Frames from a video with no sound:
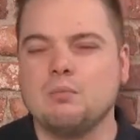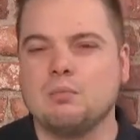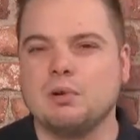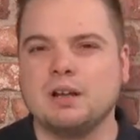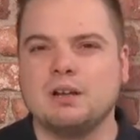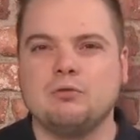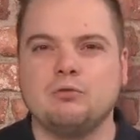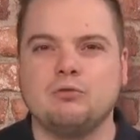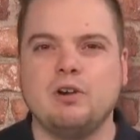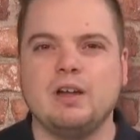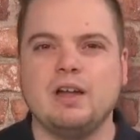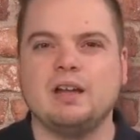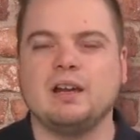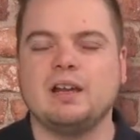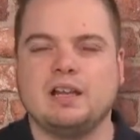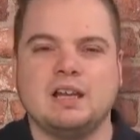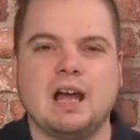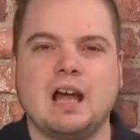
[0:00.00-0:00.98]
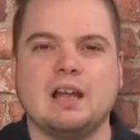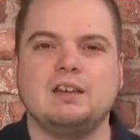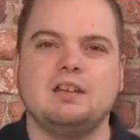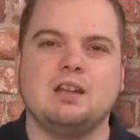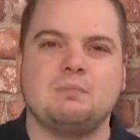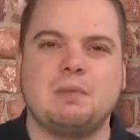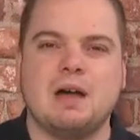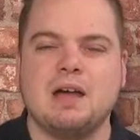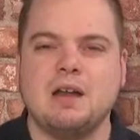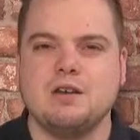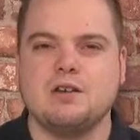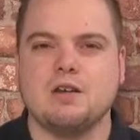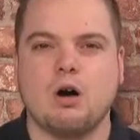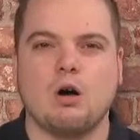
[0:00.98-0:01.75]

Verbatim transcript: but it really can depend